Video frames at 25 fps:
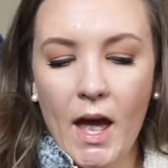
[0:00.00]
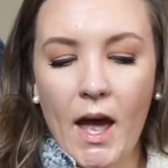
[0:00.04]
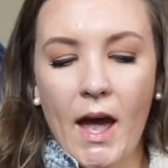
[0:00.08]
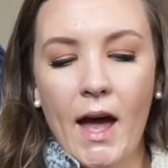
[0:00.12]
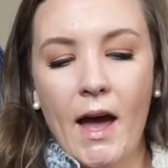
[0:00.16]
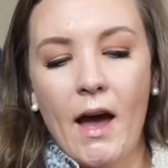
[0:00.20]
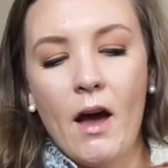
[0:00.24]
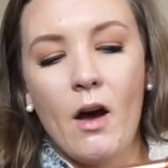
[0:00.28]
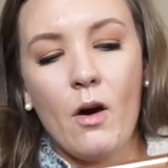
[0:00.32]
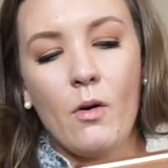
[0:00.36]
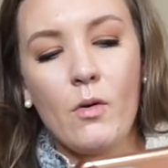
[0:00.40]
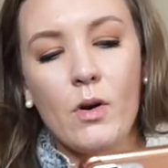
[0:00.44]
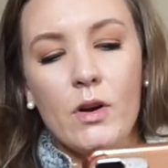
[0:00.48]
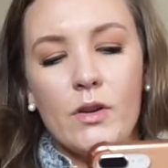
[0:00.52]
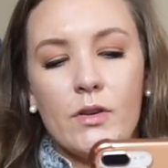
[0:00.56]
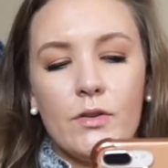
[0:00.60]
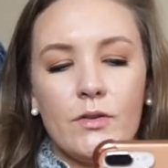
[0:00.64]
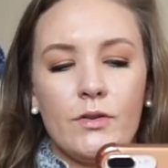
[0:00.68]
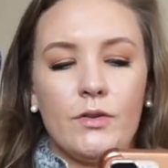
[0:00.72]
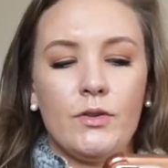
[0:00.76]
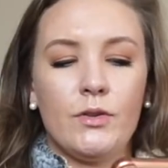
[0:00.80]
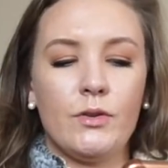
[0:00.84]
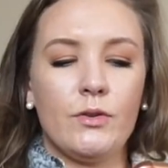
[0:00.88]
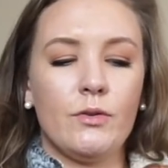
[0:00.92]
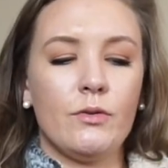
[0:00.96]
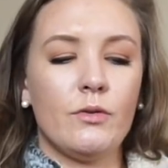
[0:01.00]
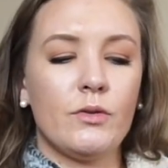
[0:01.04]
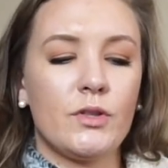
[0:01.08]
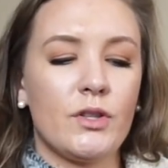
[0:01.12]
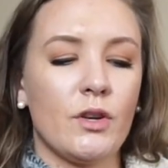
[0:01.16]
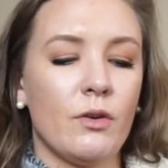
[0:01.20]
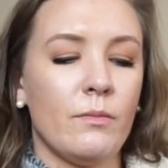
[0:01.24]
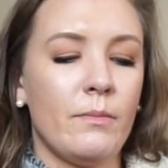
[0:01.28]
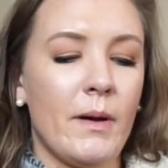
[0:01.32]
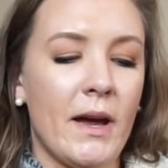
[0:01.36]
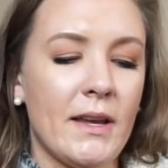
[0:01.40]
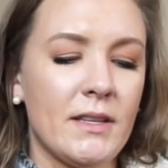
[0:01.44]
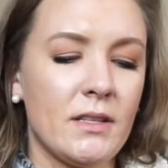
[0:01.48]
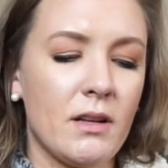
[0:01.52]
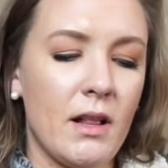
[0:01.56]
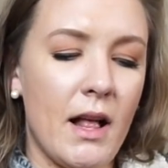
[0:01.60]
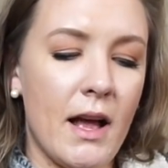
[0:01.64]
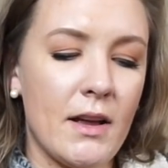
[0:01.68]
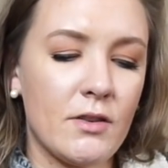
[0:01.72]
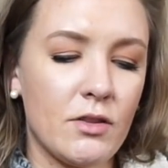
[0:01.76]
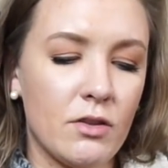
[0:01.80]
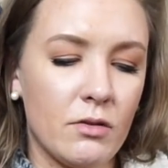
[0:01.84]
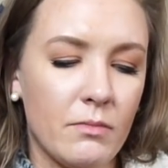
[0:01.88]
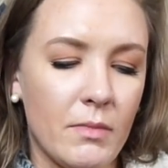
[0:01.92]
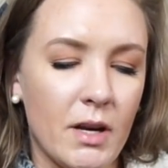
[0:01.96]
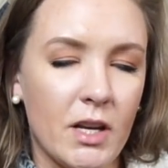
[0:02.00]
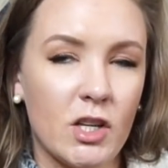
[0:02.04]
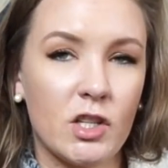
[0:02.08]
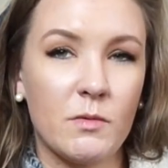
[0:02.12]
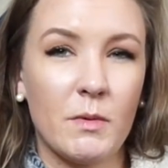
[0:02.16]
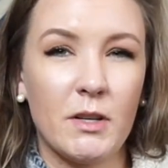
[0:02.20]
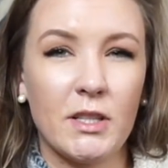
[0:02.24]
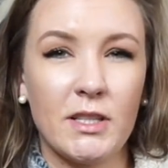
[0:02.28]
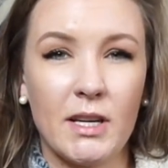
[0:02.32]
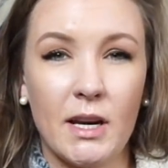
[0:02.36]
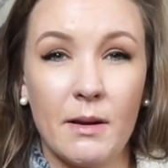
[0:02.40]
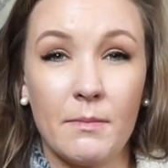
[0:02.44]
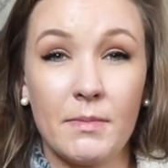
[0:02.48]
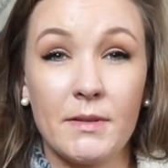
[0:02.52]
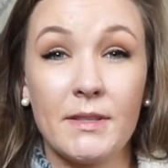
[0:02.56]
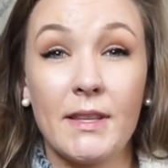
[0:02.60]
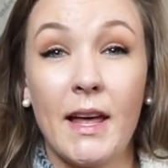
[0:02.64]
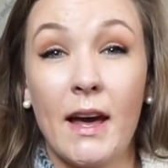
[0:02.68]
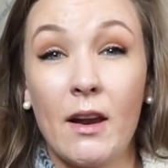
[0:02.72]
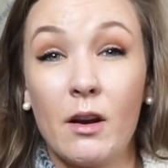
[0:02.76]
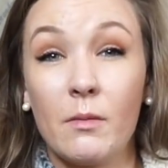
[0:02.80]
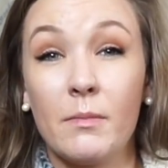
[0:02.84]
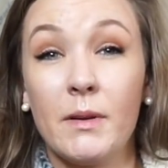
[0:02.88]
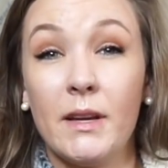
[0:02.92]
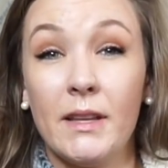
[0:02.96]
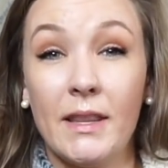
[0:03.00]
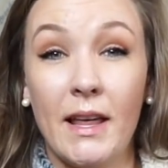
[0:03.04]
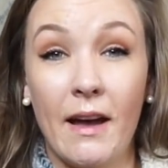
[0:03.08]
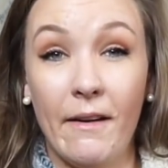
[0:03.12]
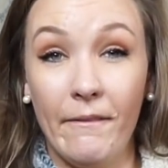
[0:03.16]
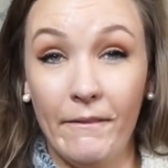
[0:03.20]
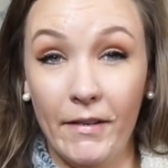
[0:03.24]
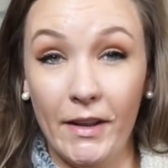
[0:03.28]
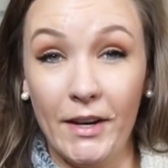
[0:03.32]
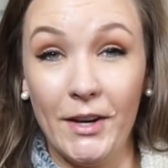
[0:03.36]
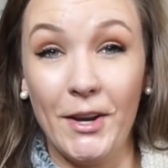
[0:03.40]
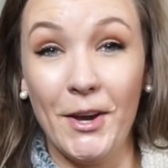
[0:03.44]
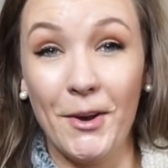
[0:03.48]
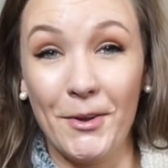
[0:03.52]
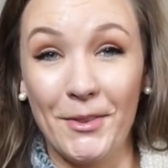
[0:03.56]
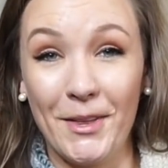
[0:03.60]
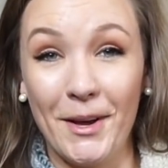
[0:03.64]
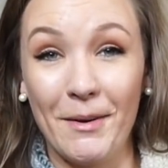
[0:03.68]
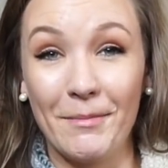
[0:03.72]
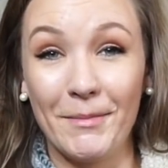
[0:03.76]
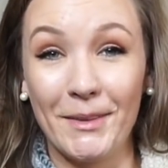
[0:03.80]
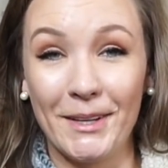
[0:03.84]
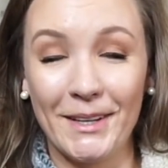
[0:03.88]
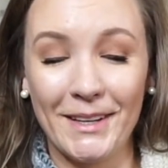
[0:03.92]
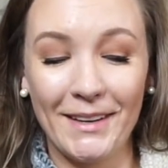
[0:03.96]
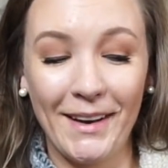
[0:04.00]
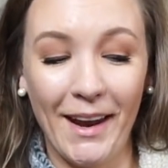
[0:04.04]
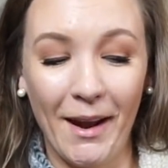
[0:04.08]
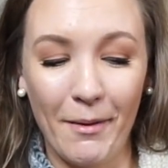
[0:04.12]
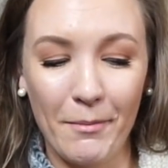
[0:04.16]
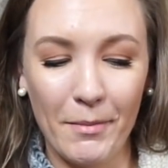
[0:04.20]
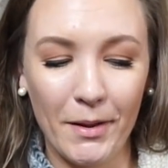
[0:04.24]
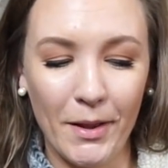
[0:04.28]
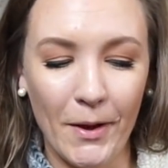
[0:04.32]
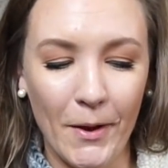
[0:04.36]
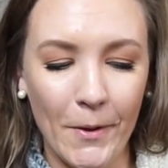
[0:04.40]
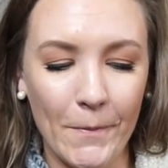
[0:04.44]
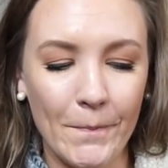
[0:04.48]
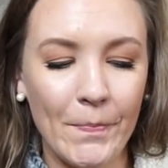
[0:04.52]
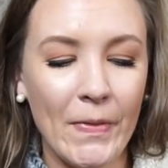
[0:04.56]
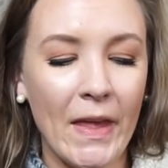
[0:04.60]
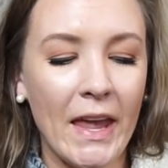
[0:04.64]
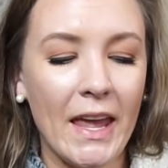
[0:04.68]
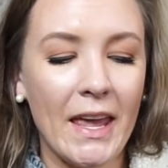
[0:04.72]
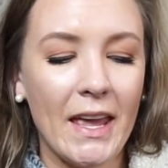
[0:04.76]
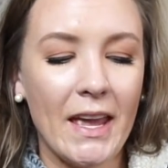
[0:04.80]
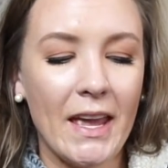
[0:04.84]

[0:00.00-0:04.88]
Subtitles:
So best classroom management tips, that'll be in that video that I'm linking down below.